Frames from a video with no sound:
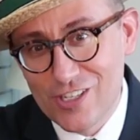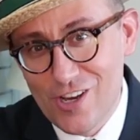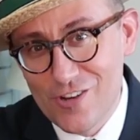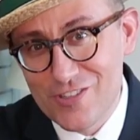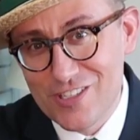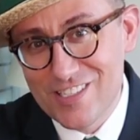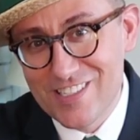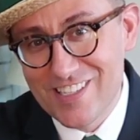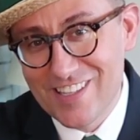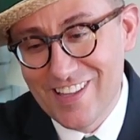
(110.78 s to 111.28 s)

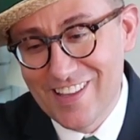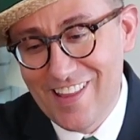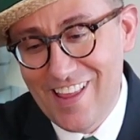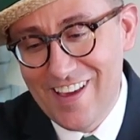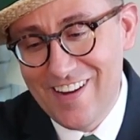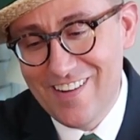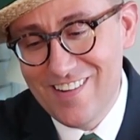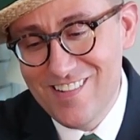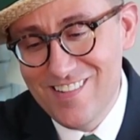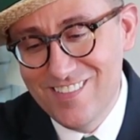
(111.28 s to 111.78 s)
goes into the
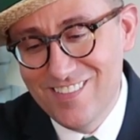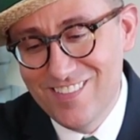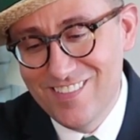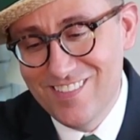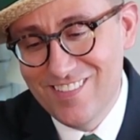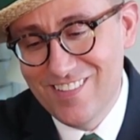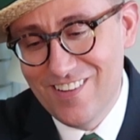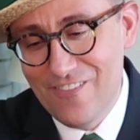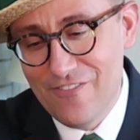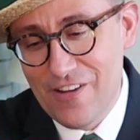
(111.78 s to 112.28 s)
lighter.
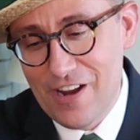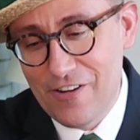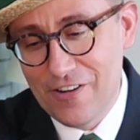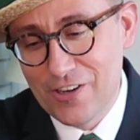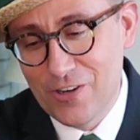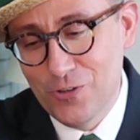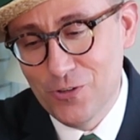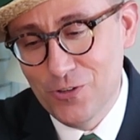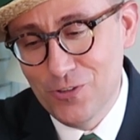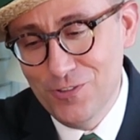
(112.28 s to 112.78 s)
Very
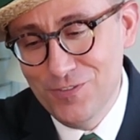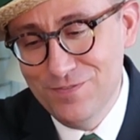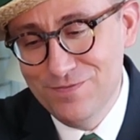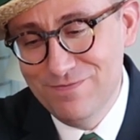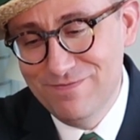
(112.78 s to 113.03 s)
cool.